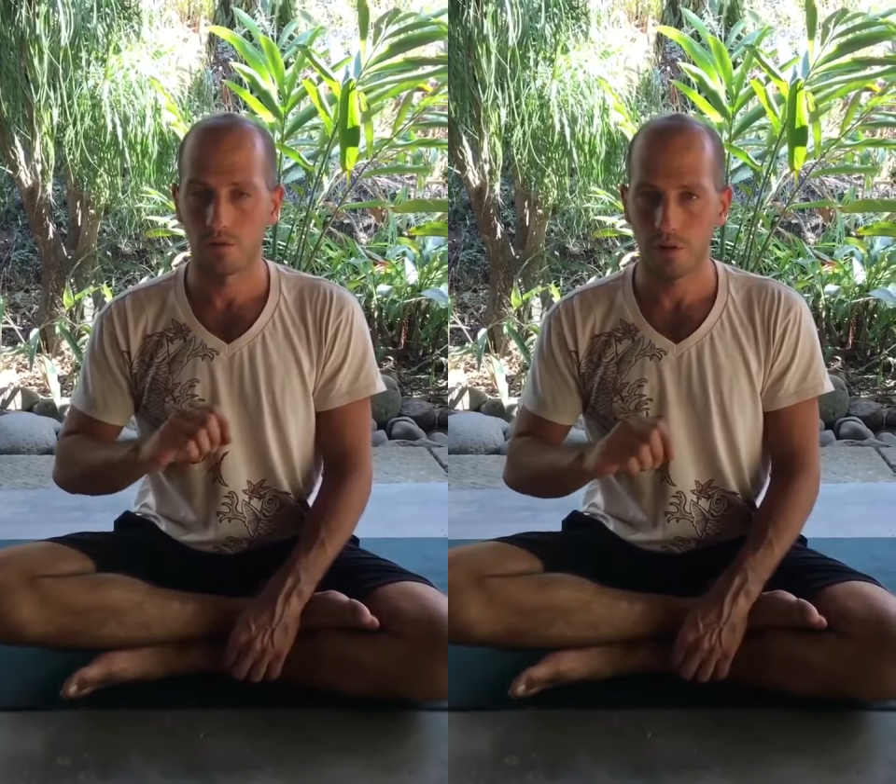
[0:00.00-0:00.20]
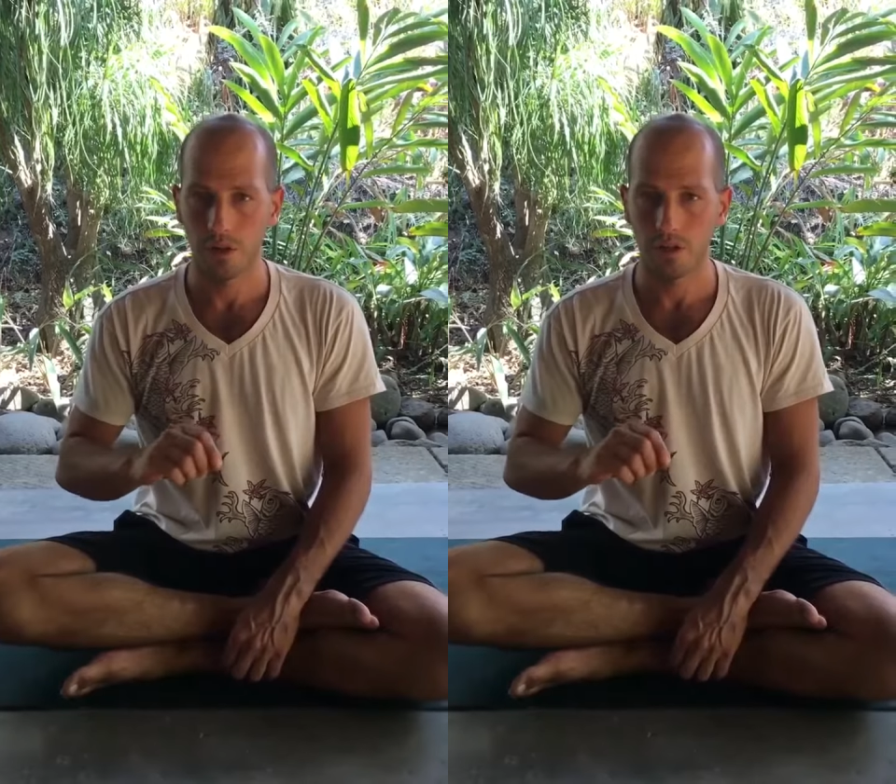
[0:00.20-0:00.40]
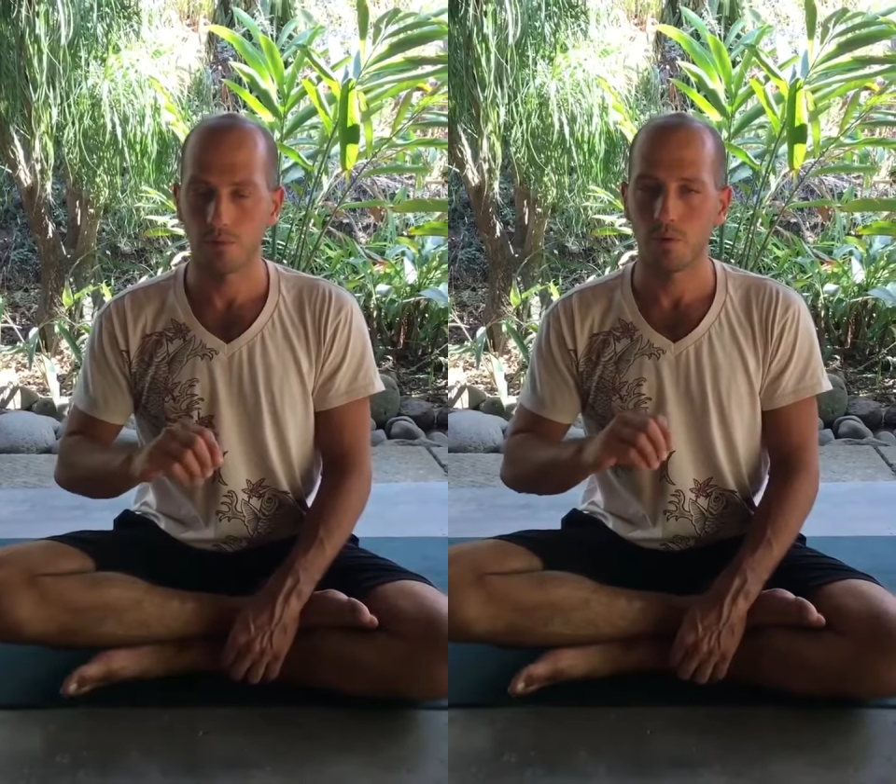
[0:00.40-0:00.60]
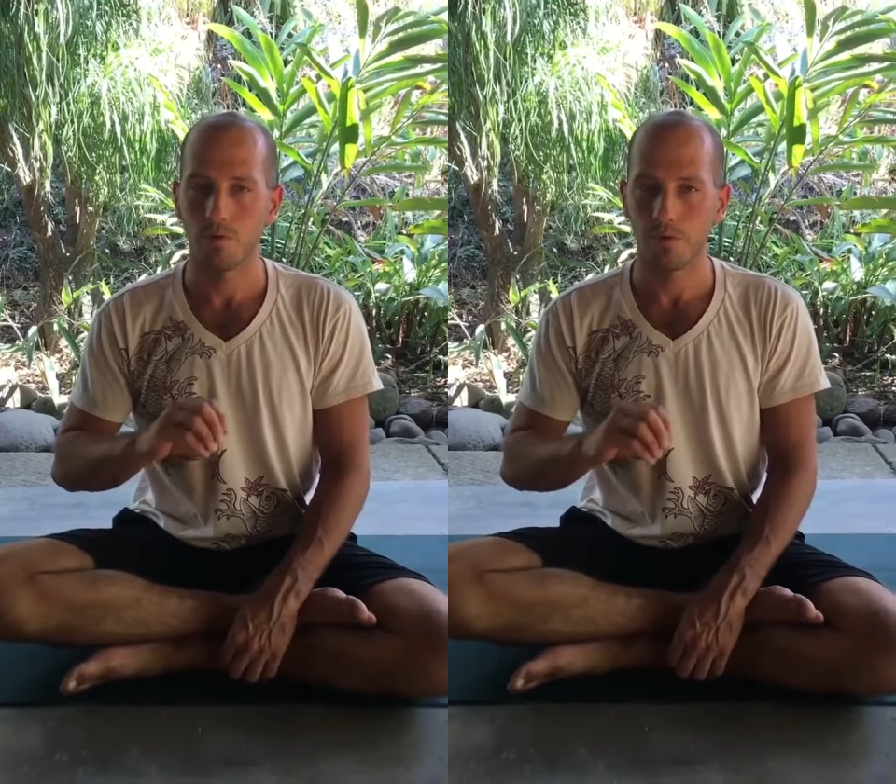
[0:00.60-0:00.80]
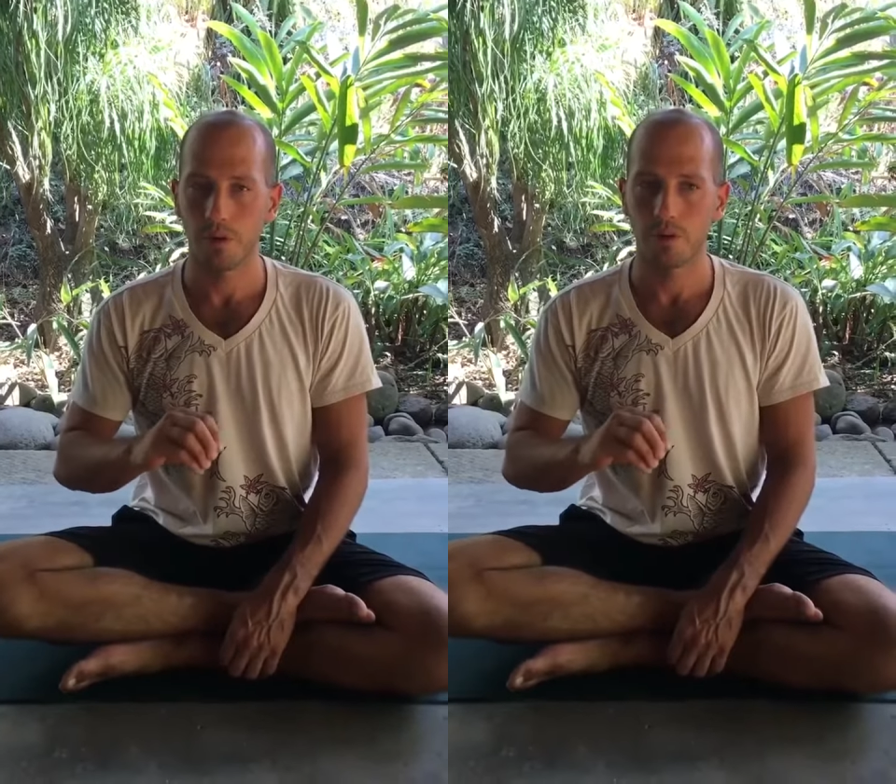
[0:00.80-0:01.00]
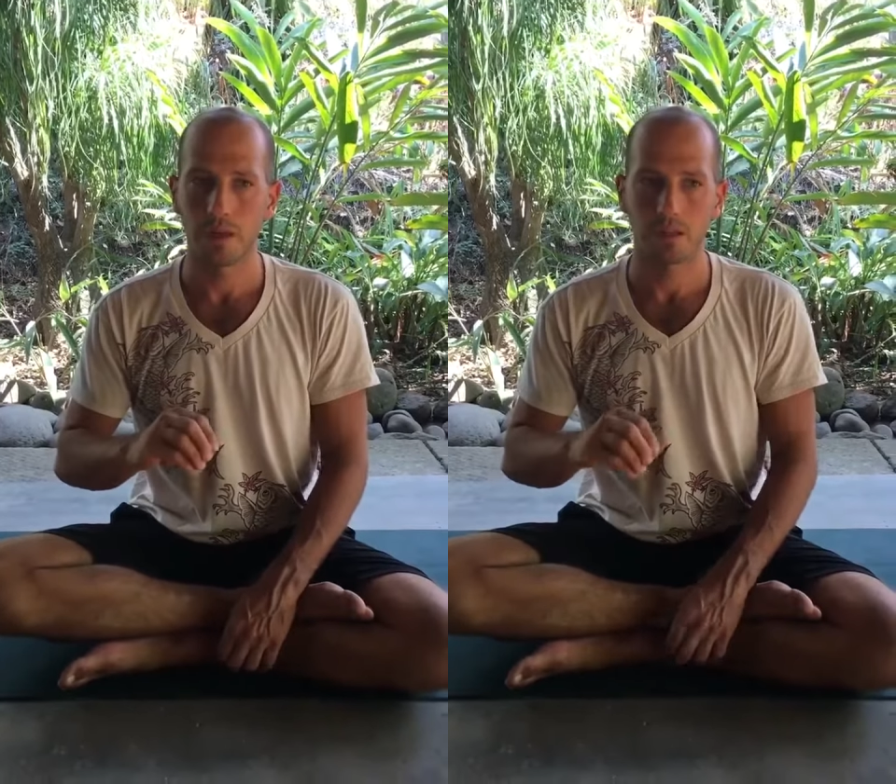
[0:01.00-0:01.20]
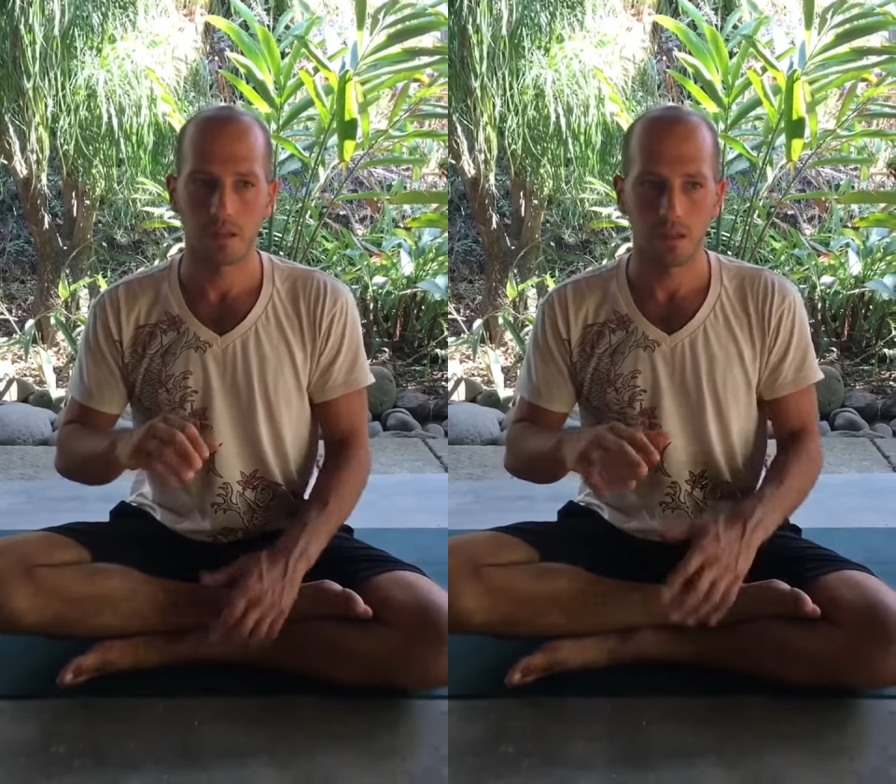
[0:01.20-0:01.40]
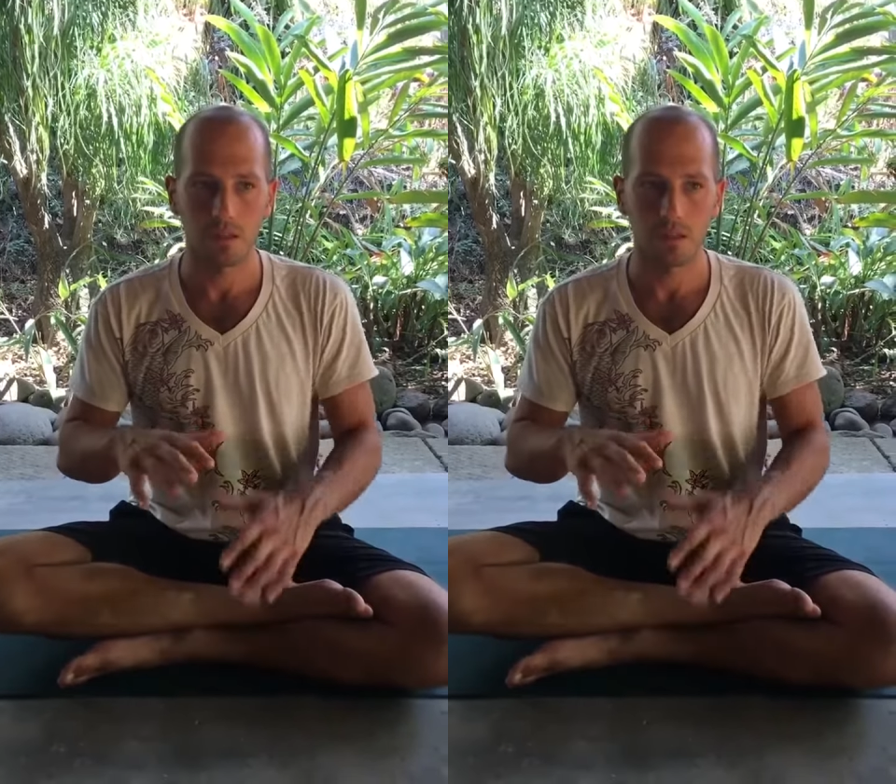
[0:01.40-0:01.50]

Very simple, very basic.